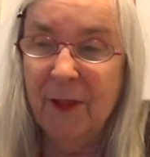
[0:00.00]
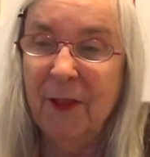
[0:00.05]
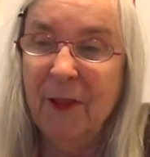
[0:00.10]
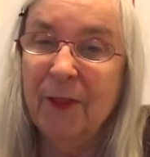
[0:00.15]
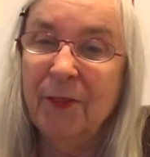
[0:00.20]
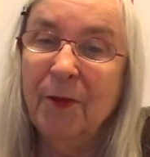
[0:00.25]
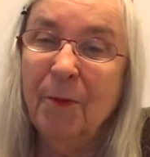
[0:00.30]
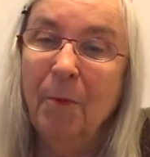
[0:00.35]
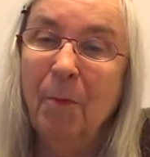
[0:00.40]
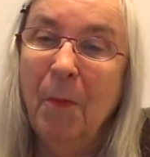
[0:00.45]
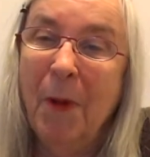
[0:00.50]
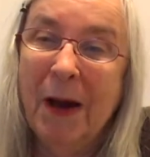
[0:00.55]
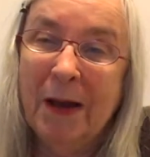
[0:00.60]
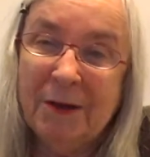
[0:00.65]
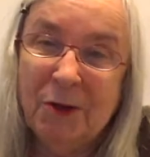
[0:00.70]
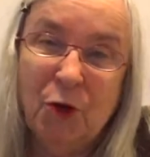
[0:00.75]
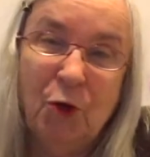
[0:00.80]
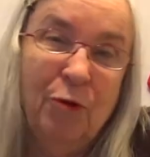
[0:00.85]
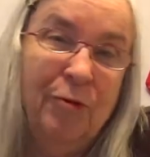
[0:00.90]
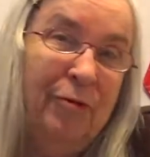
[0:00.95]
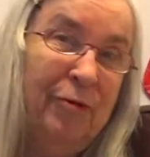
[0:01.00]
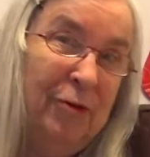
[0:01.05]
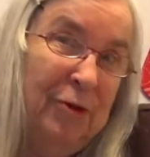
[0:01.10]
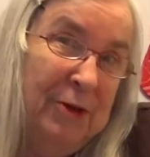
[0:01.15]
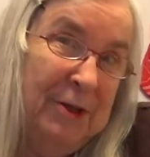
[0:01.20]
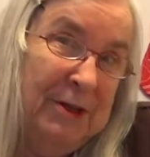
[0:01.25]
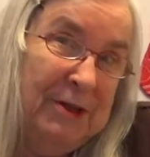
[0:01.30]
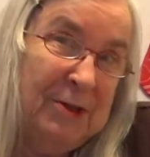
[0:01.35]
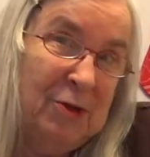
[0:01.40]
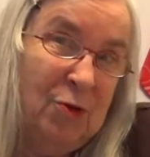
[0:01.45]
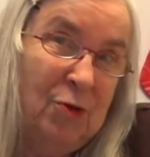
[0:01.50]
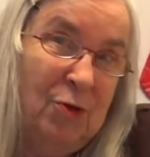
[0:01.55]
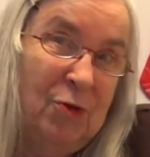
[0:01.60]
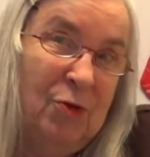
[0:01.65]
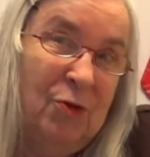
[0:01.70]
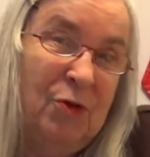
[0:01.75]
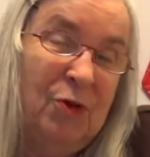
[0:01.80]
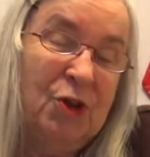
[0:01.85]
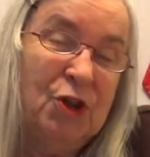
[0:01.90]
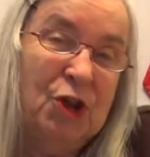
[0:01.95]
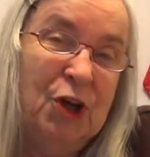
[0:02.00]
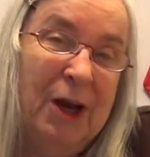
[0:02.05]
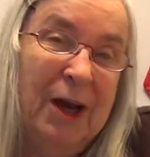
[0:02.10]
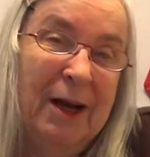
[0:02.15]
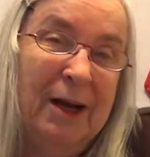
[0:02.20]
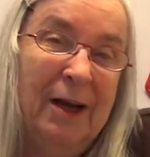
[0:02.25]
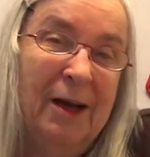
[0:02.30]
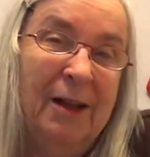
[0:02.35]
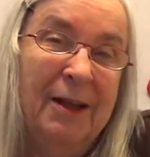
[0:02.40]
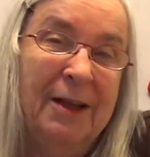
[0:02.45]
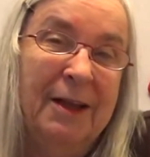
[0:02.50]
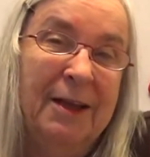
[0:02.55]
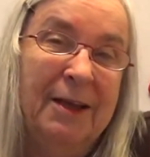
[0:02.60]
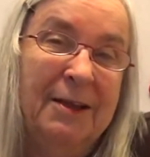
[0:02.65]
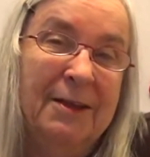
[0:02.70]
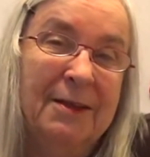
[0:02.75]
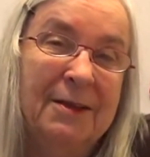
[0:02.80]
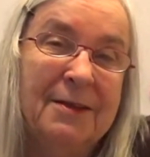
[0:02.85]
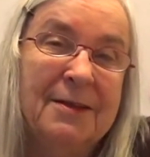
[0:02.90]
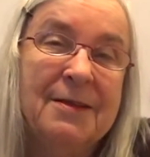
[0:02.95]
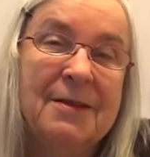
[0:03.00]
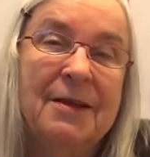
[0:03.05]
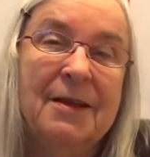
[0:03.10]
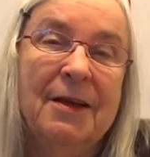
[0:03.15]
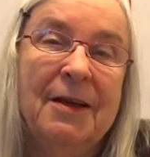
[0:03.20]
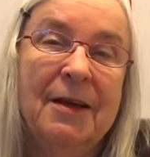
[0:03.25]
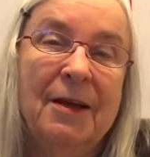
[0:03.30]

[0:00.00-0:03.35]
The motto for this channel is,